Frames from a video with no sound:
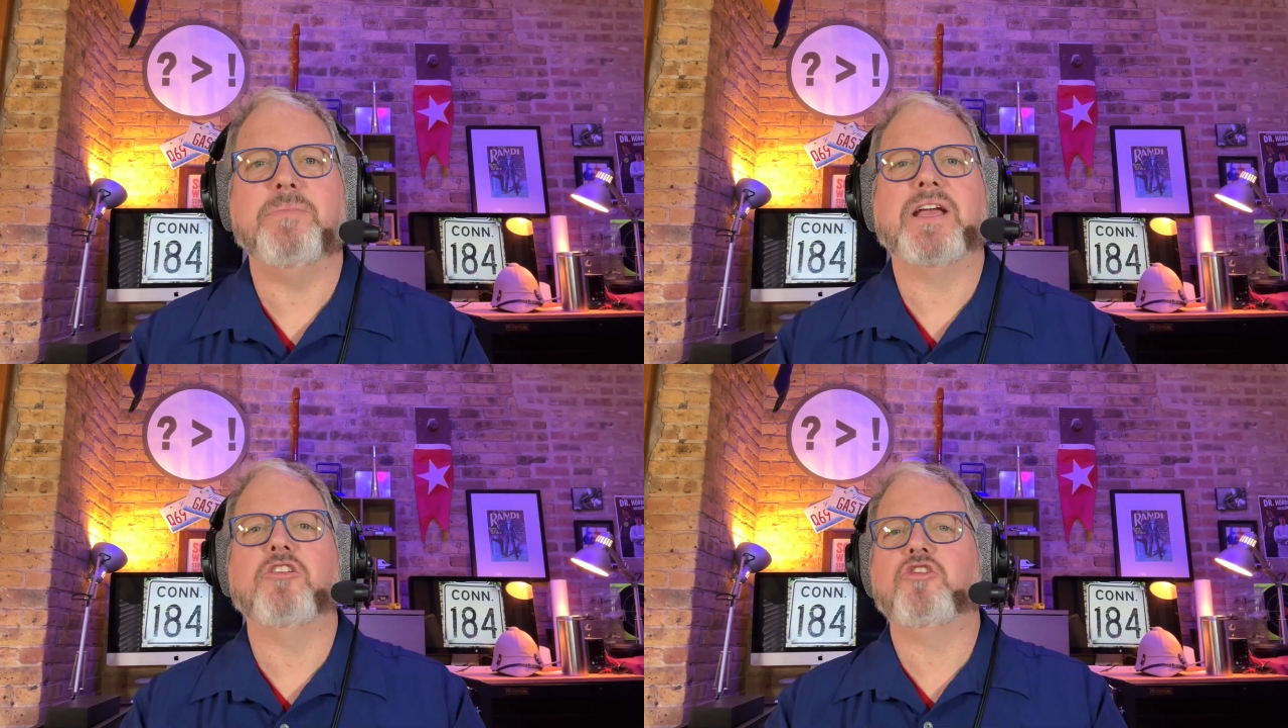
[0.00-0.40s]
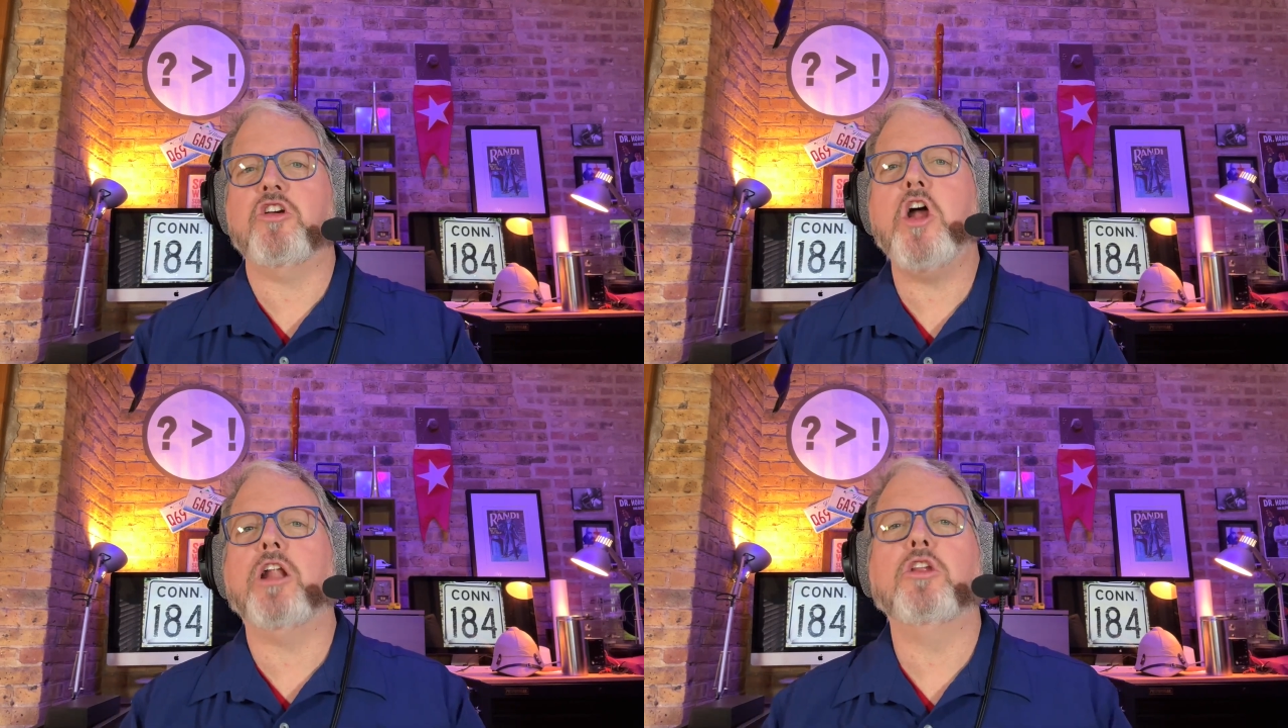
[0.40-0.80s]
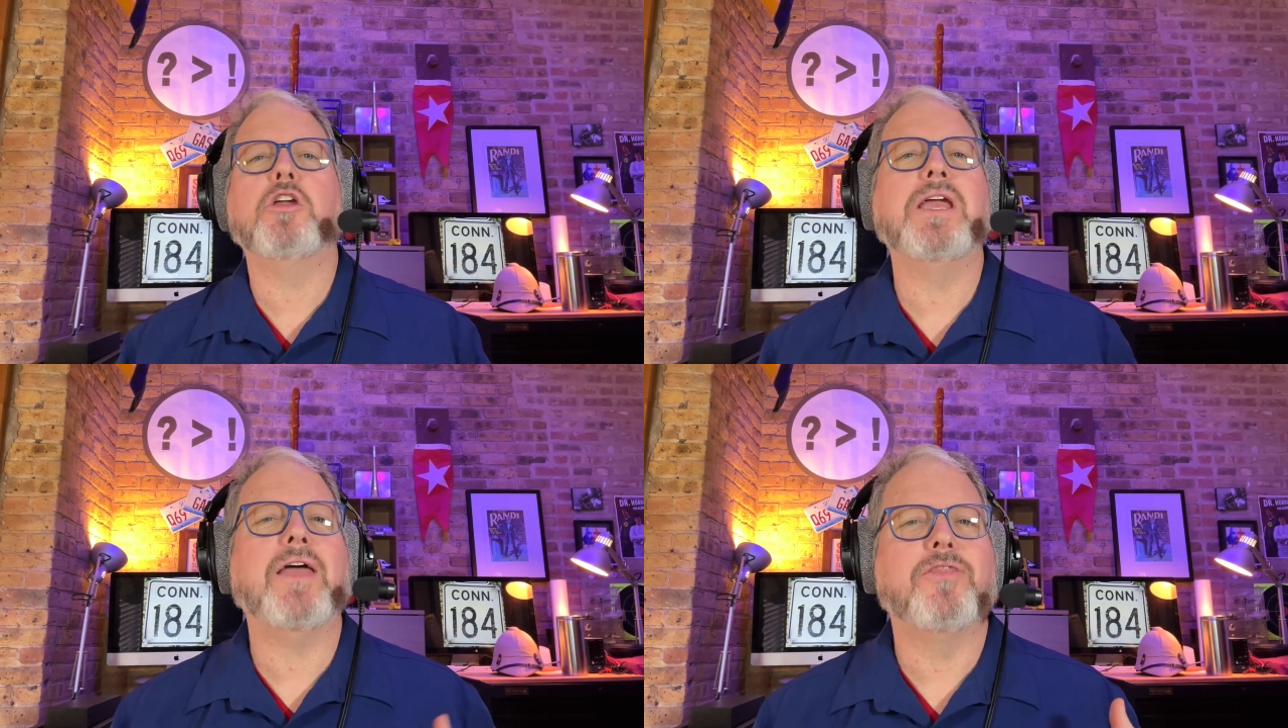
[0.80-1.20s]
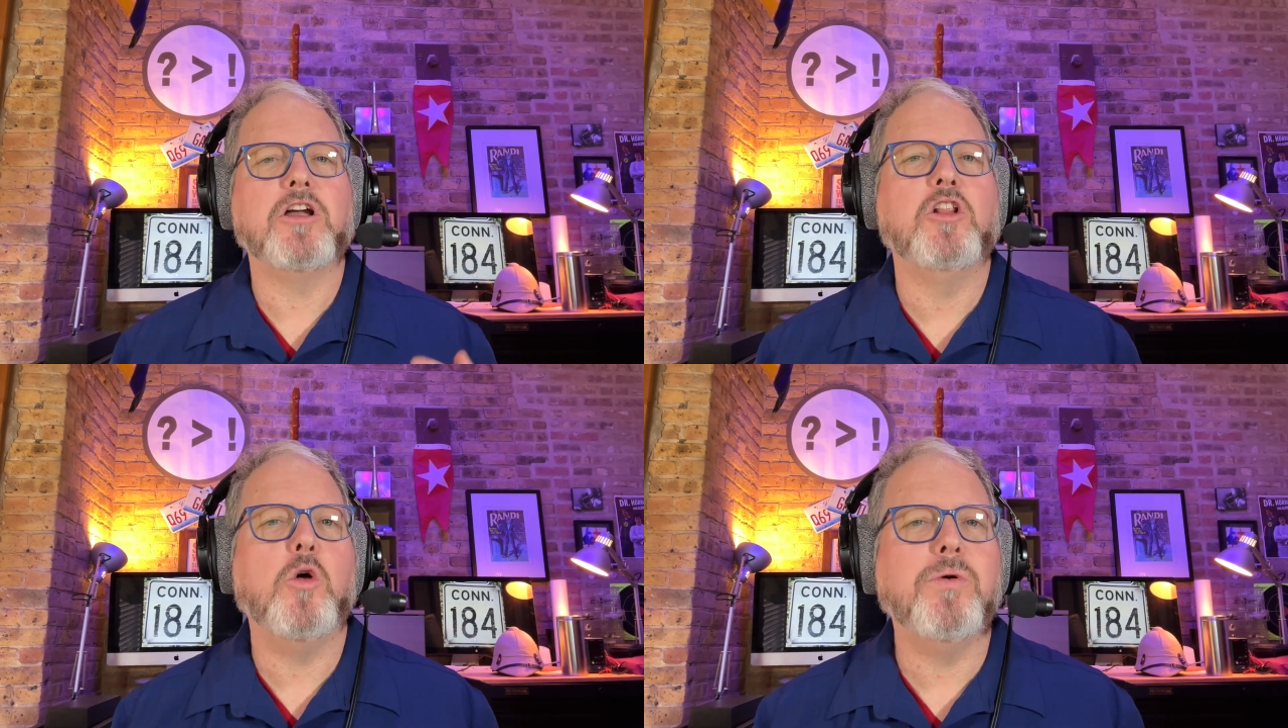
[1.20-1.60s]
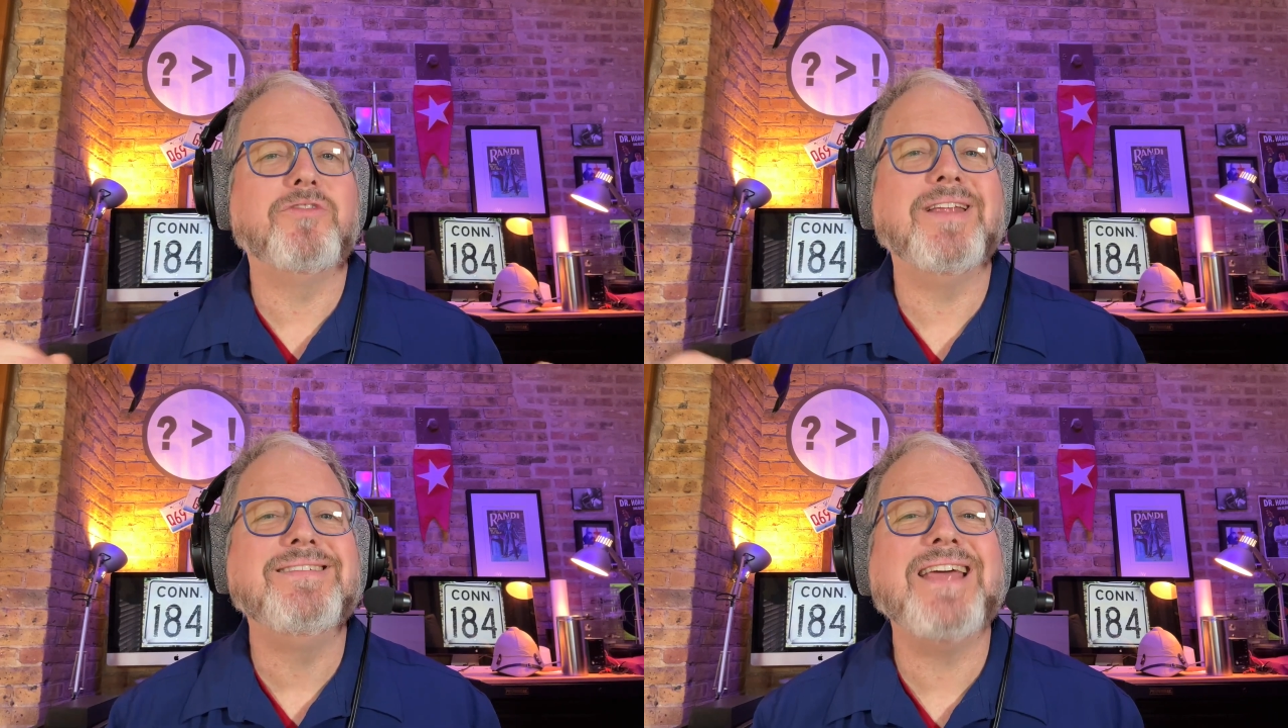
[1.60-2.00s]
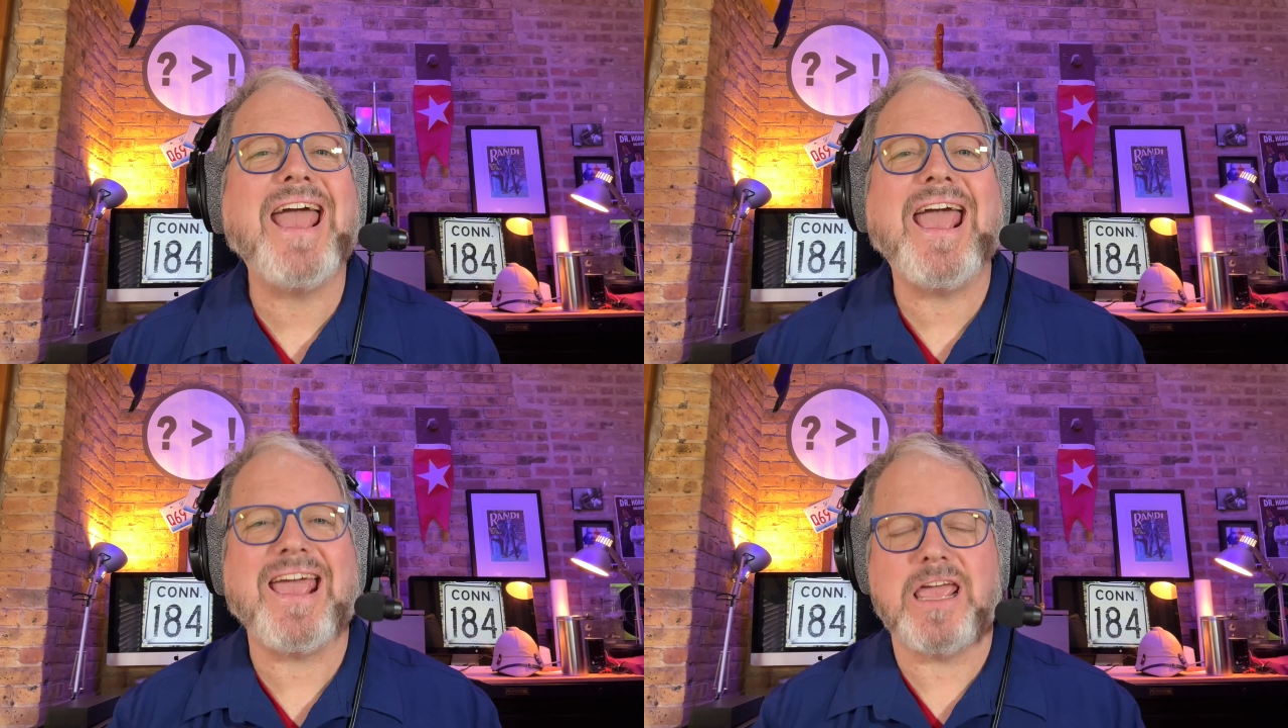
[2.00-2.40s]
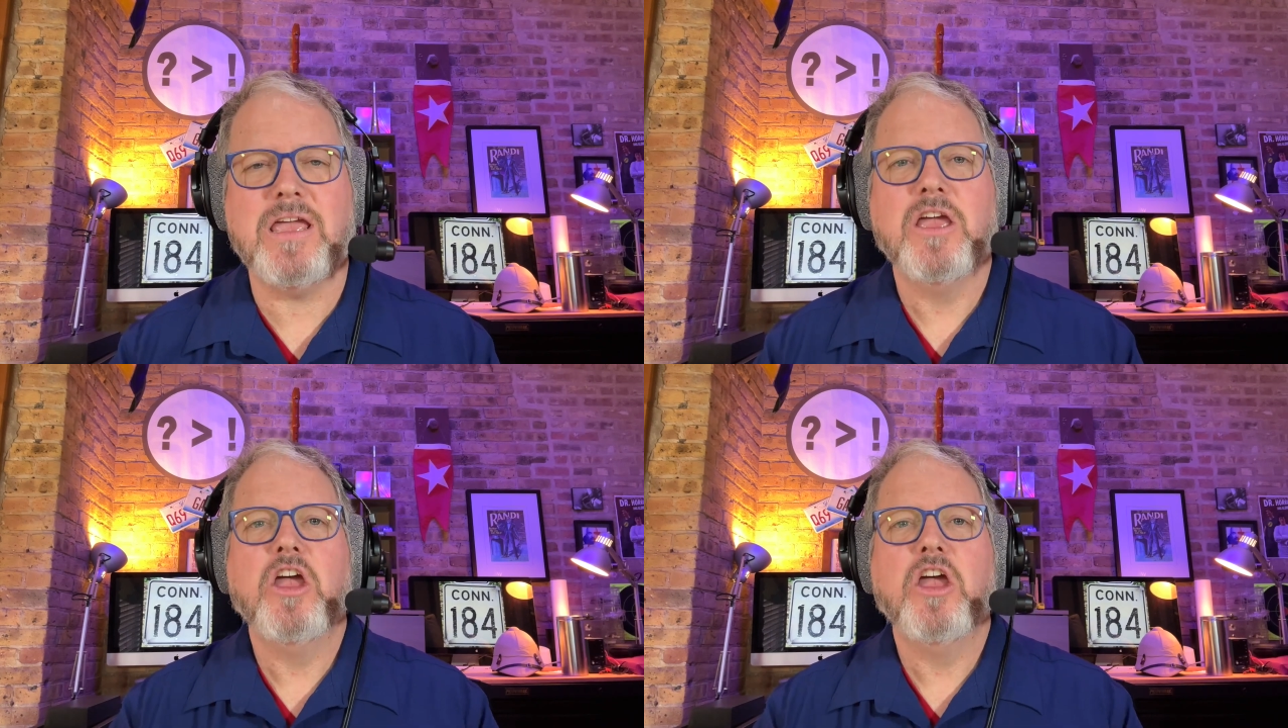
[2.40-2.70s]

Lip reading: because you're not looking at the globe of today.